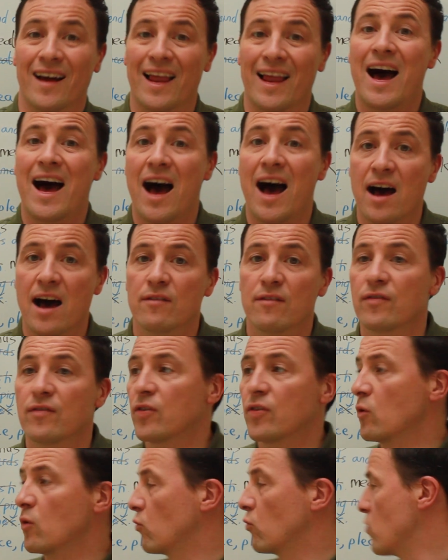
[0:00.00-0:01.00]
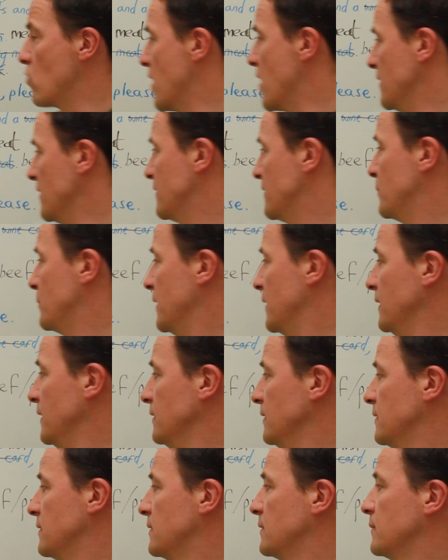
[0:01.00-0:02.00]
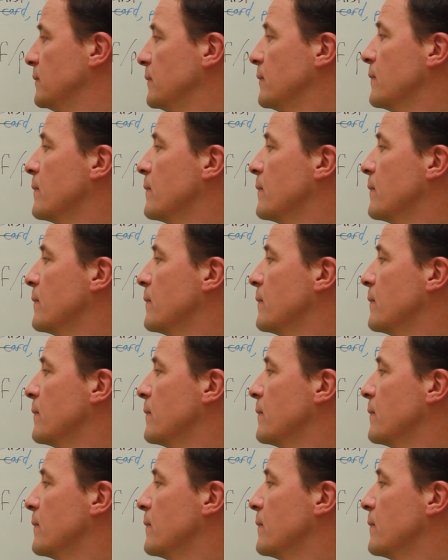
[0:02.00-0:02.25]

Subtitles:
have the rice please.